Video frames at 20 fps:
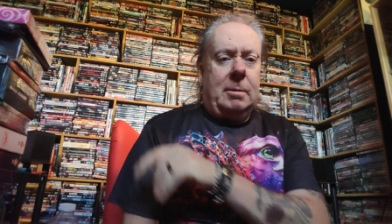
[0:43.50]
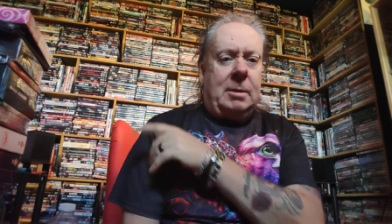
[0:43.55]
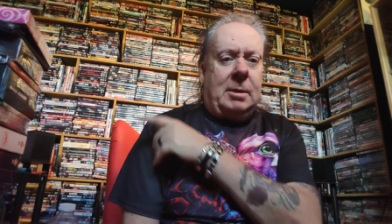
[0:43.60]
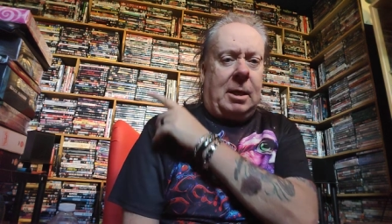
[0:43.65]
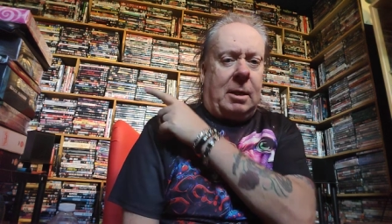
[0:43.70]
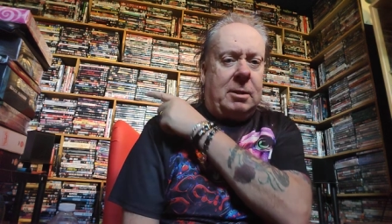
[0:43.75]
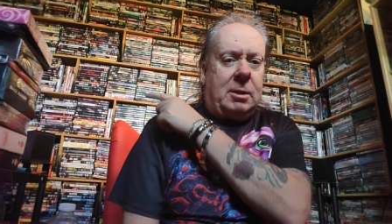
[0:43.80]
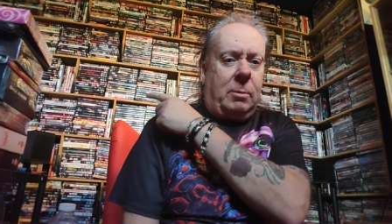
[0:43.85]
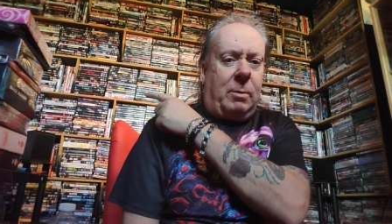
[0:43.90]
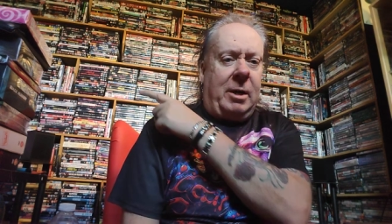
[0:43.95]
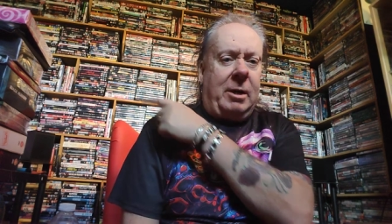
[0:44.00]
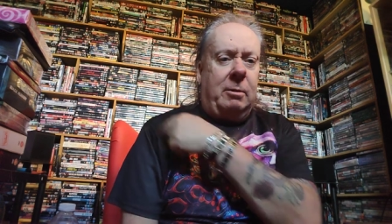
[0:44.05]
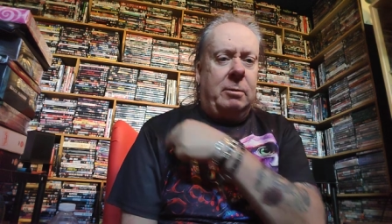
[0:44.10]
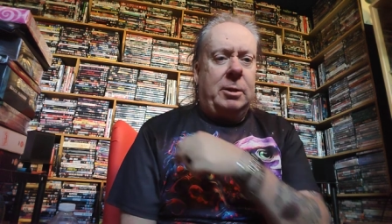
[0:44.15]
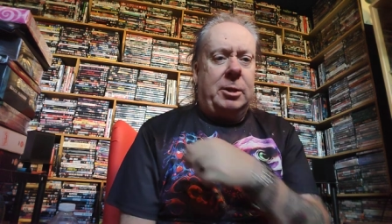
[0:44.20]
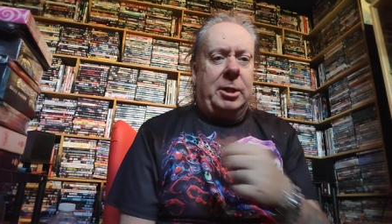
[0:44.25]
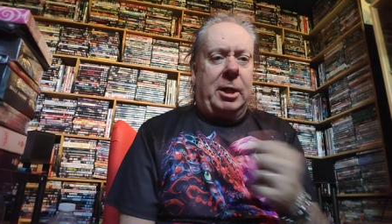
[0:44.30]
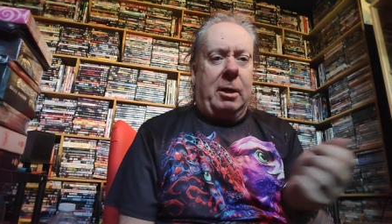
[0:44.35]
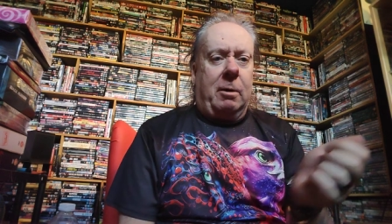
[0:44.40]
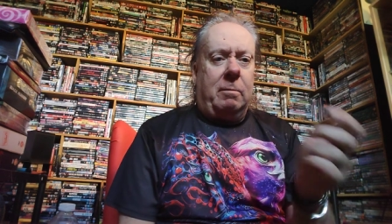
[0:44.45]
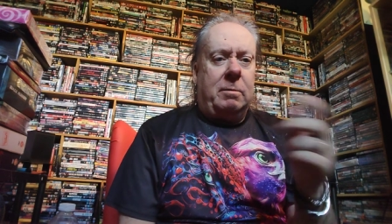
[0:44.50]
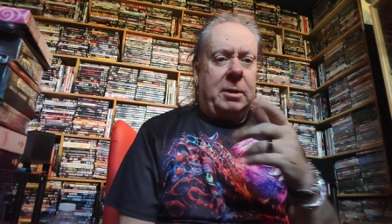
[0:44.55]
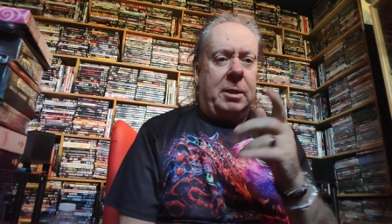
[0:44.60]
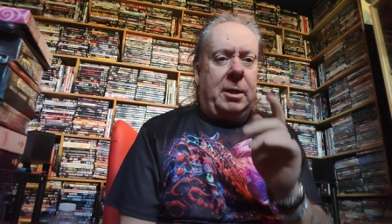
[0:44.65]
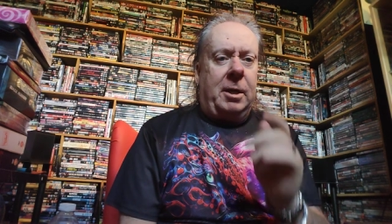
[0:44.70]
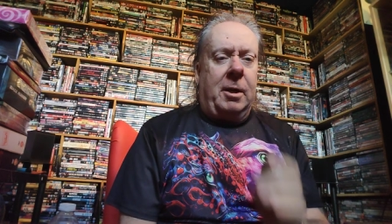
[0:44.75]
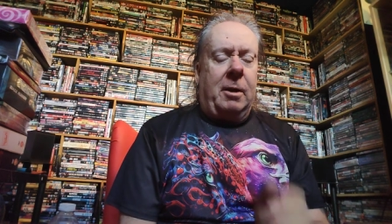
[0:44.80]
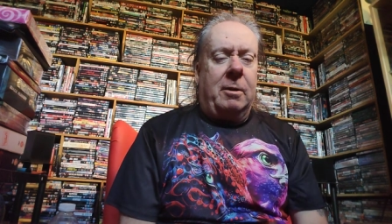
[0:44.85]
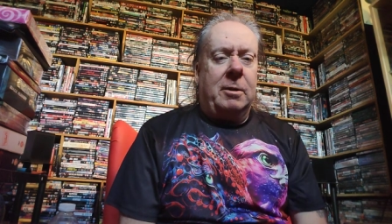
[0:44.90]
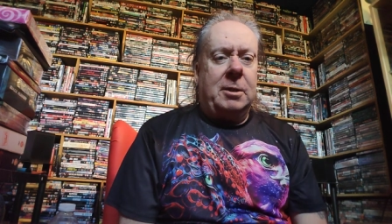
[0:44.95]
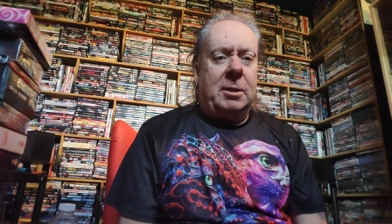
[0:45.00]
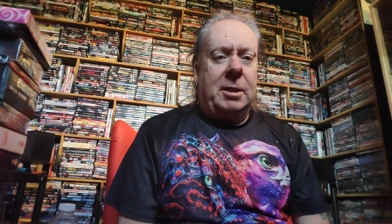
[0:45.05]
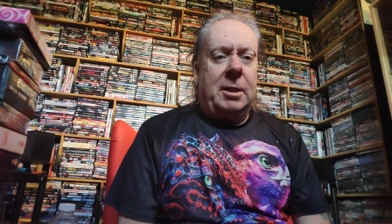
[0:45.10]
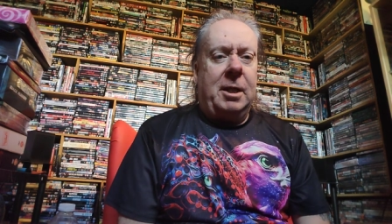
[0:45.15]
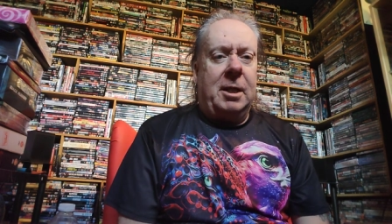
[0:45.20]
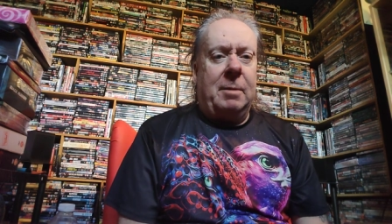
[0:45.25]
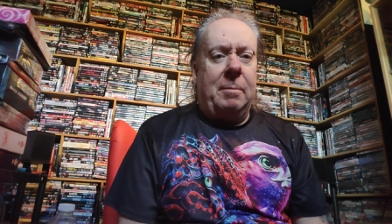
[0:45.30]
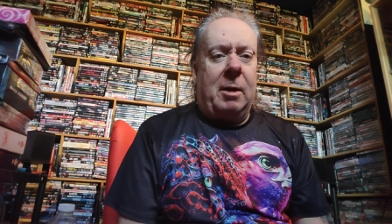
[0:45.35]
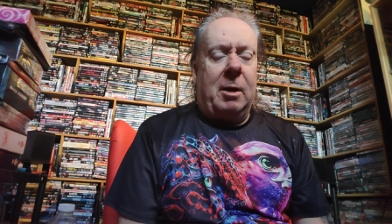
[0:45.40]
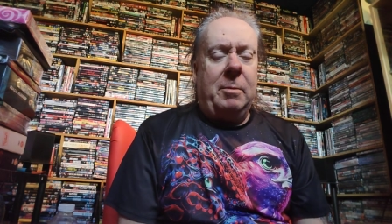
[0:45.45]
tucked away on shelves that you can't see
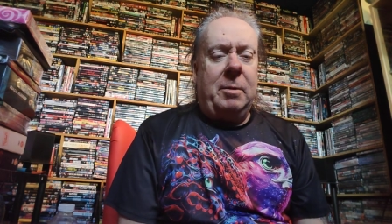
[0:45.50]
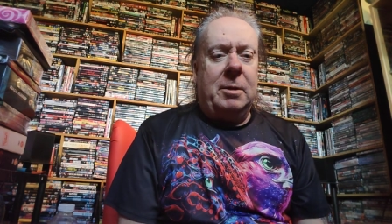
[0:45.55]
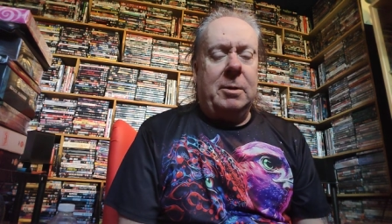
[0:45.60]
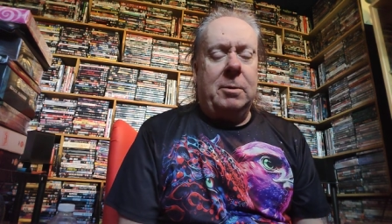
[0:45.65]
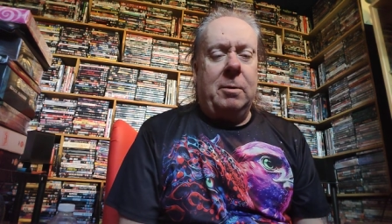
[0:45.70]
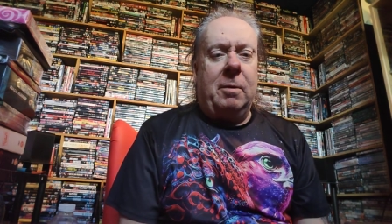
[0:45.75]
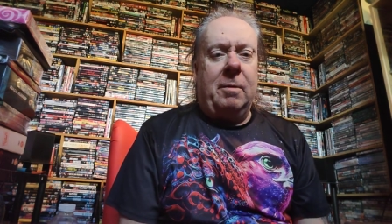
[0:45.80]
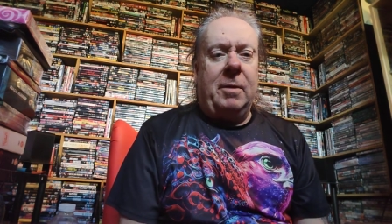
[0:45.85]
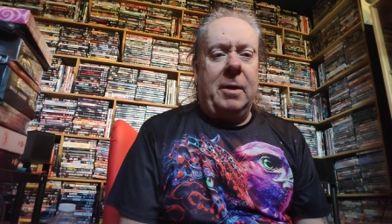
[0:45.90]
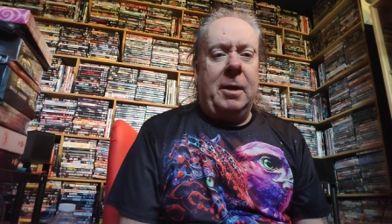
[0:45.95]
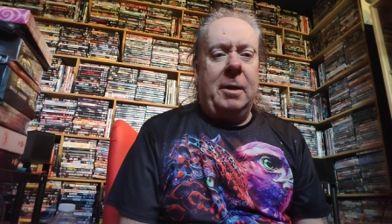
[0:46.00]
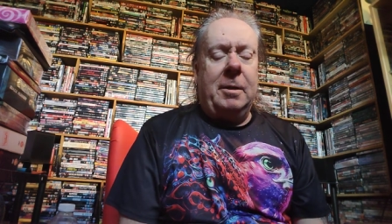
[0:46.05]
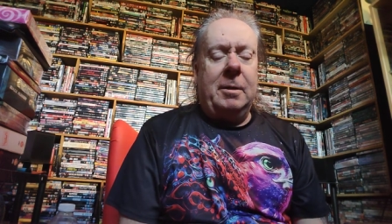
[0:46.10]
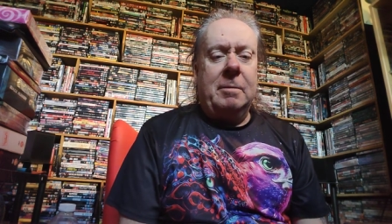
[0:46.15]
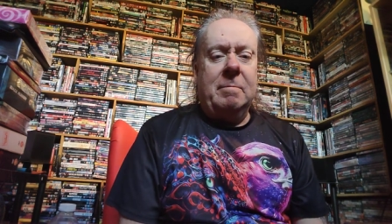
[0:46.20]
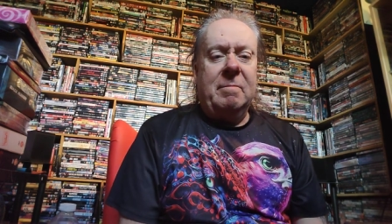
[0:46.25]
at the moment, sort of thing.